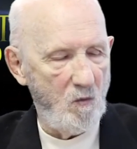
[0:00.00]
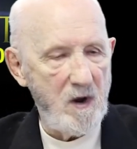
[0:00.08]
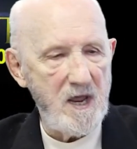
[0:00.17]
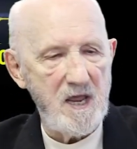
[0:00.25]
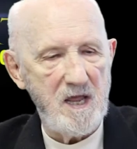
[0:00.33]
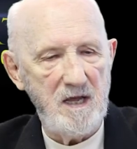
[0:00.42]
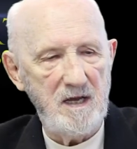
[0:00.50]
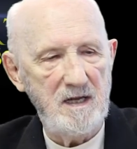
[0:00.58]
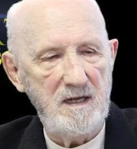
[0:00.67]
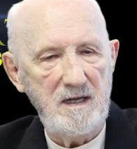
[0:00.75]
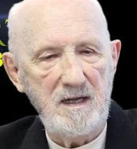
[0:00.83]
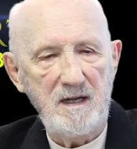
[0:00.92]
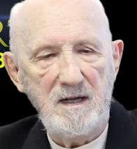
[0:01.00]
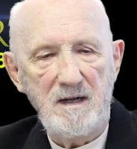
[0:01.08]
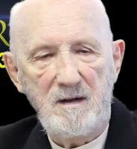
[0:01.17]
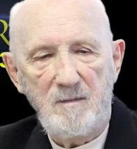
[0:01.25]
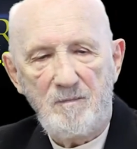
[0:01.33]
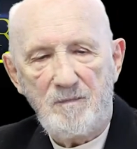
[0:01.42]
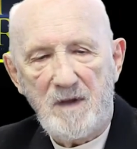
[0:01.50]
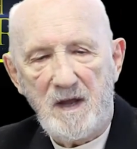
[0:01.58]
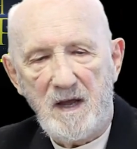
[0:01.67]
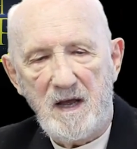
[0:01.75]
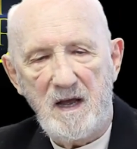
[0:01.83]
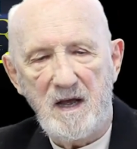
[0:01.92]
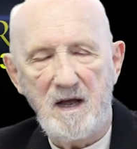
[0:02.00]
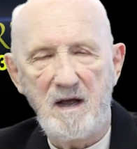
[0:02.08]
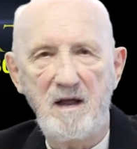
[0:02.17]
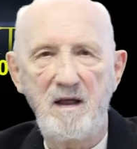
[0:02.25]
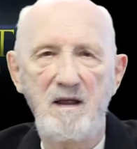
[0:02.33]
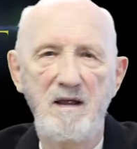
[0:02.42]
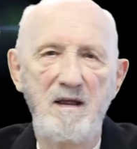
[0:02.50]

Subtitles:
we refer